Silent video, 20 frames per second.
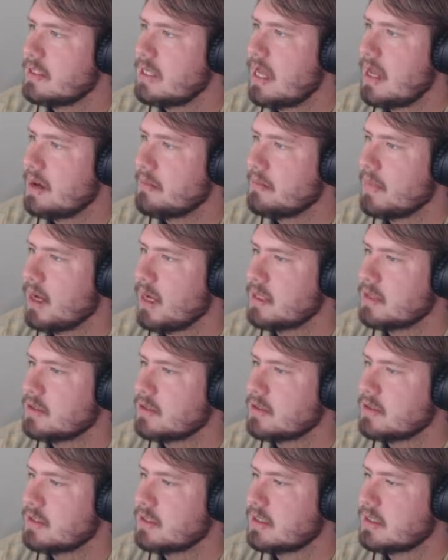10
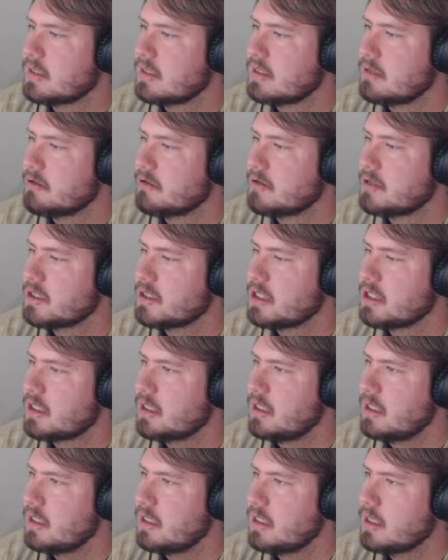monsters in
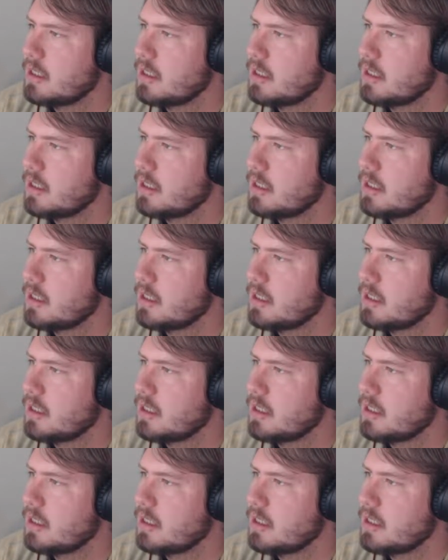0G?